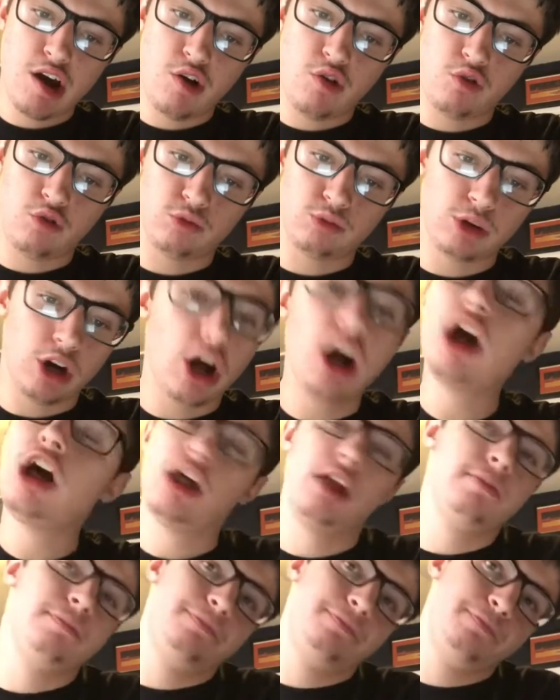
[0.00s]

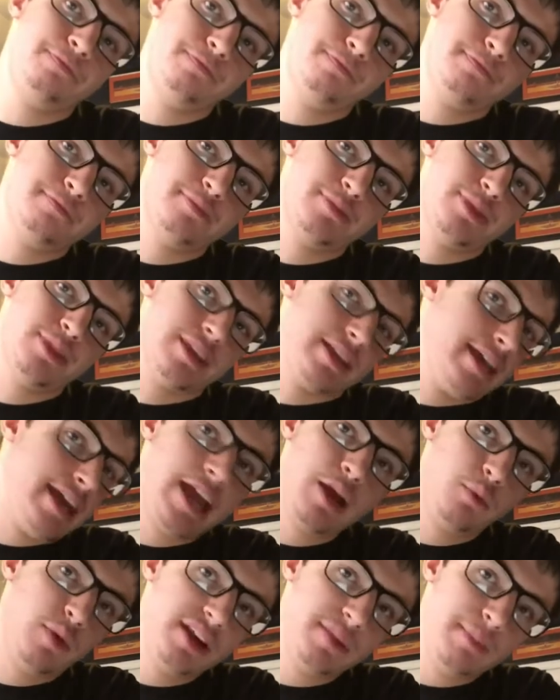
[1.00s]
Raw
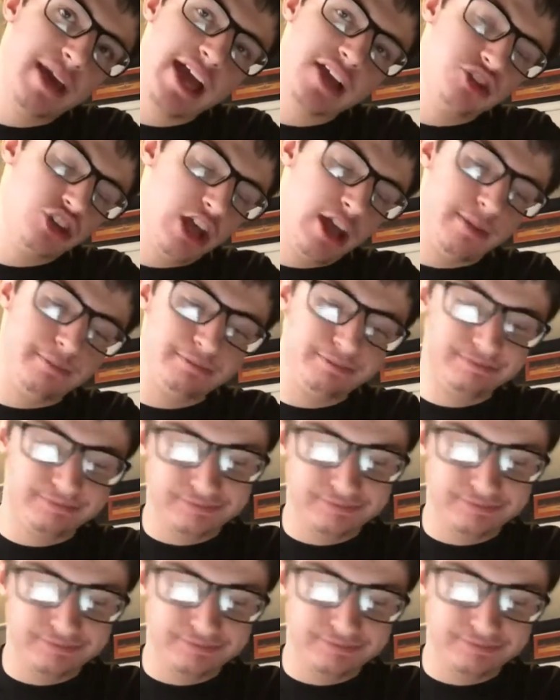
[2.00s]
ain't win a match yet.